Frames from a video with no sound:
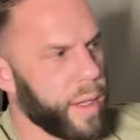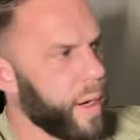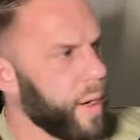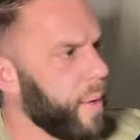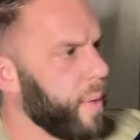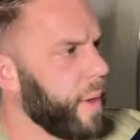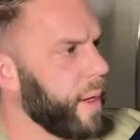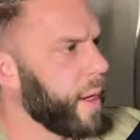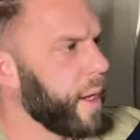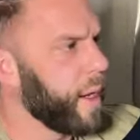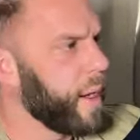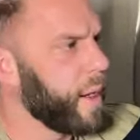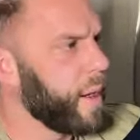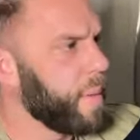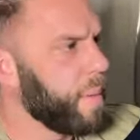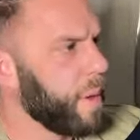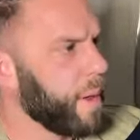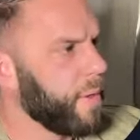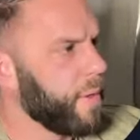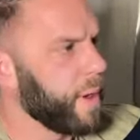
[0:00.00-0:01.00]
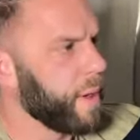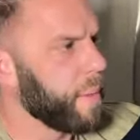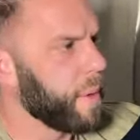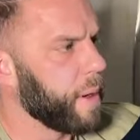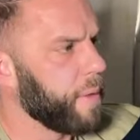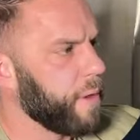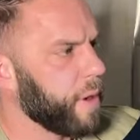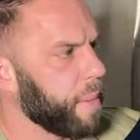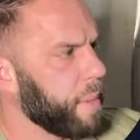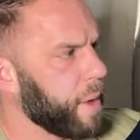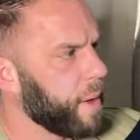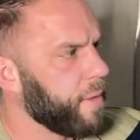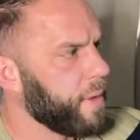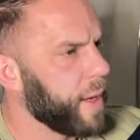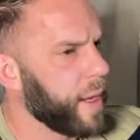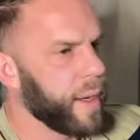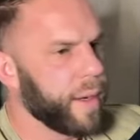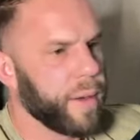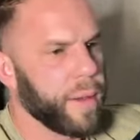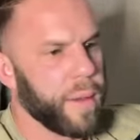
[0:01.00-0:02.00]
There we go. Perfect, perfect,
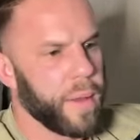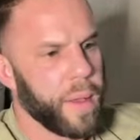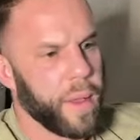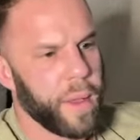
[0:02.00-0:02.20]
perfect.